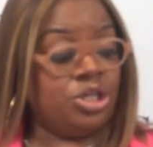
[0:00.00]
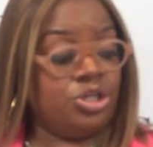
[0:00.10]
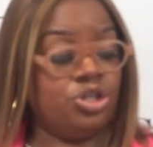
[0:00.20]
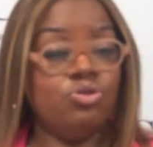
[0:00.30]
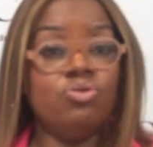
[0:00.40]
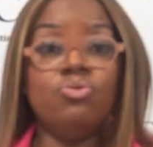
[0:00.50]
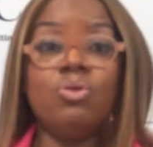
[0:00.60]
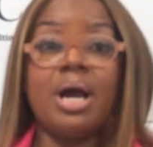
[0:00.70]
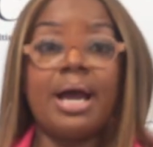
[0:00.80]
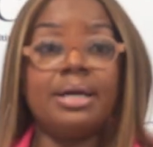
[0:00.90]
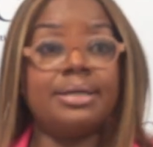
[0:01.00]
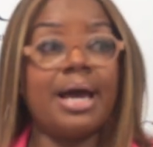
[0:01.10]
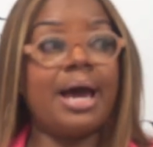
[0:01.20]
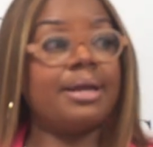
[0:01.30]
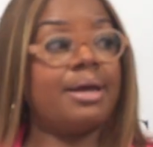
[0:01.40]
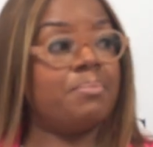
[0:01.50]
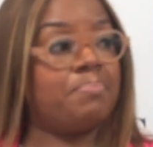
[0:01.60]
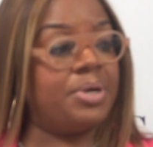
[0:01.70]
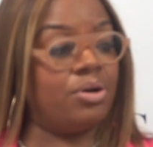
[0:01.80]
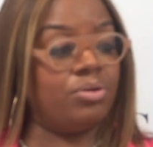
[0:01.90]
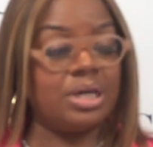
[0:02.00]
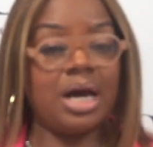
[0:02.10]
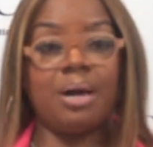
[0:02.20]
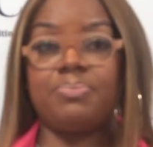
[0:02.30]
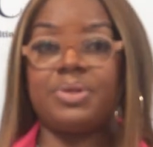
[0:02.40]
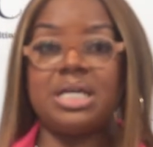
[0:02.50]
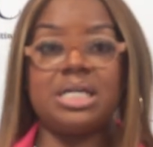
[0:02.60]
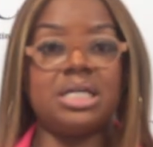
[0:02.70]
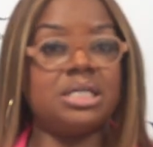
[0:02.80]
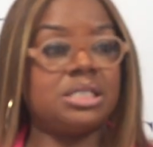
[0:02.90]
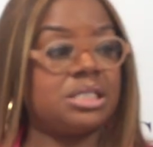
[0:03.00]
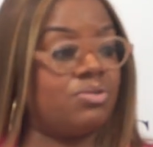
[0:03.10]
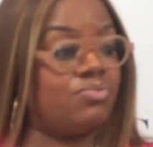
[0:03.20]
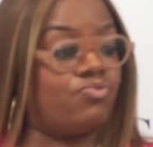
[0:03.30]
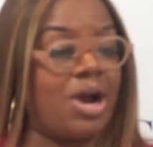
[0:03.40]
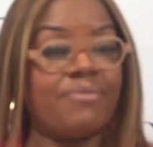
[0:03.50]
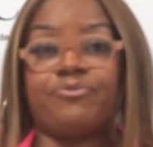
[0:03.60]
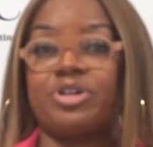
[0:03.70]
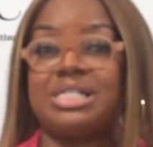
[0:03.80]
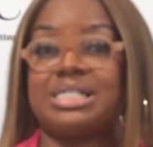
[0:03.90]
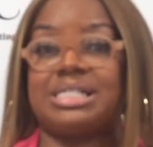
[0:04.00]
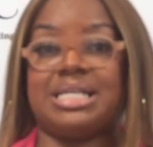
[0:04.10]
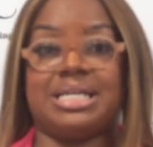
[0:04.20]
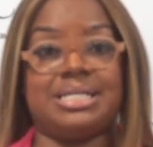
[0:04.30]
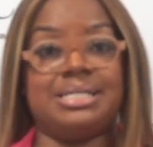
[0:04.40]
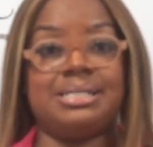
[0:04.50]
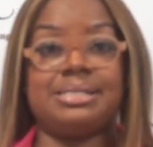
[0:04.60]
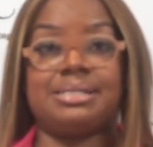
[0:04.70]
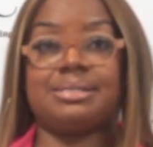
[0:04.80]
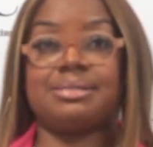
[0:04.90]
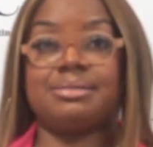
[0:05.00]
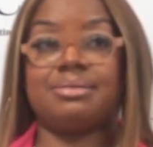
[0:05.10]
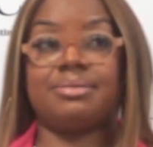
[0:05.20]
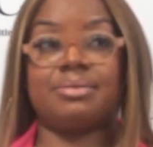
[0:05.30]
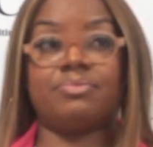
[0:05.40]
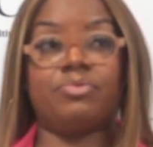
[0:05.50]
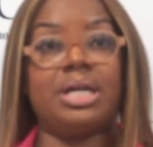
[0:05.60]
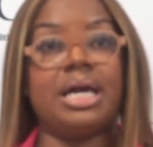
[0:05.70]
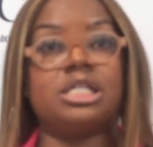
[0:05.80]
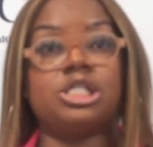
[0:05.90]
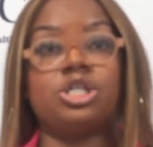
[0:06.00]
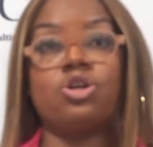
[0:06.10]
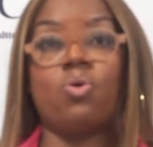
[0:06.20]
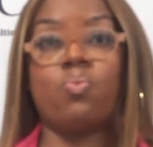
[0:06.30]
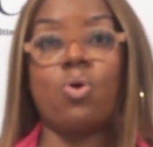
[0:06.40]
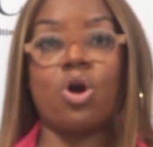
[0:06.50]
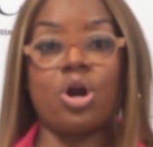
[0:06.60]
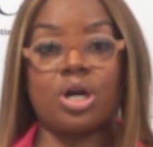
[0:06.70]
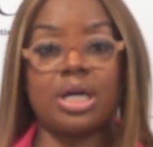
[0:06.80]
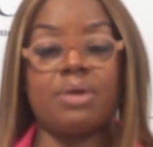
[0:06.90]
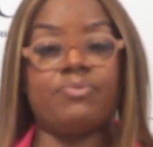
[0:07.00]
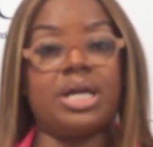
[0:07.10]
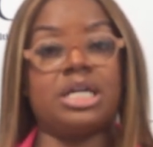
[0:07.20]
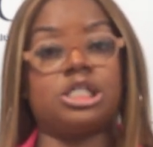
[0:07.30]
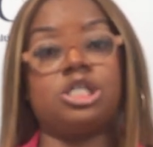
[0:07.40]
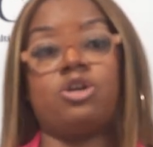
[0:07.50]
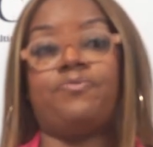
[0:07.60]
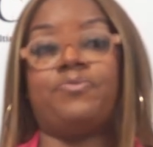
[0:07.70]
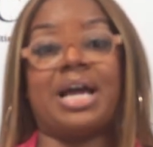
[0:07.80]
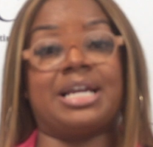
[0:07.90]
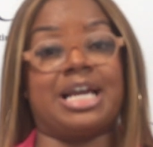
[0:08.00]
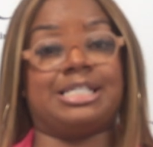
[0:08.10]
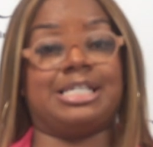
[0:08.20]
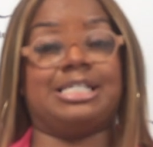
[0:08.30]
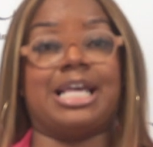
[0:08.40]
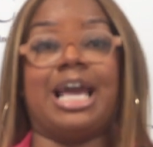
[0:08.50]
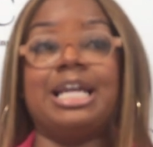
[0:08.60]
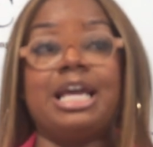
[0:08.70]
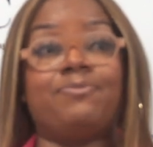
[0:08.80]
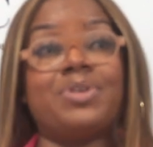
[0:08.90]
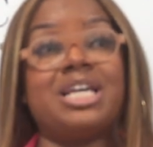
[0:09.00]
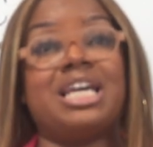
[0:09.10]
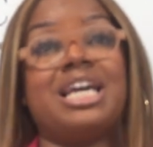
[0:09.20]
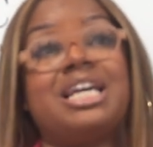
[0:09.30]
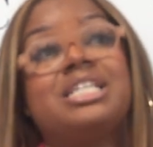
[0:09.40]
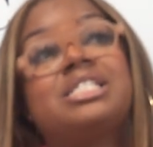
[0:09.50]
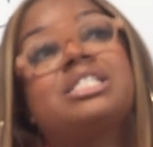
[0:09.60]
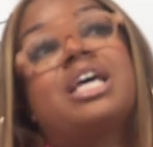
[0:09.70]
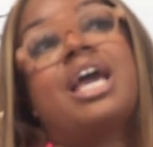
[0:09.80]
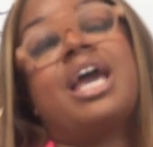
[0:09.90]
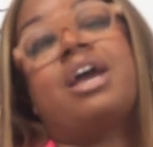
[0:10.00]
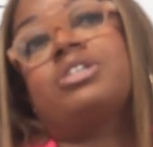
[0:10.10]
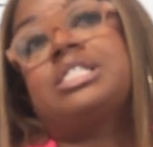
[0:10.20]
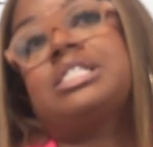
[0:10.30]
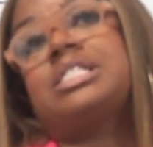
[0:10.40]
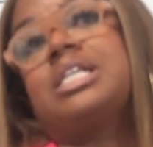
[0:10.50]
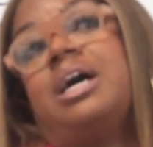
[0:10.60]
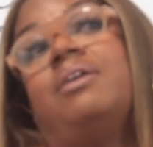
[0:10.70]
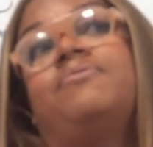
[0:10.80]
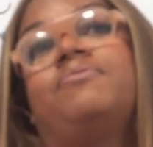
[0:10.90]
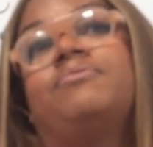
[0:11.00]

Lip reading: You gotta build up these references related to your work and related to your finances. And if it is hair stuff,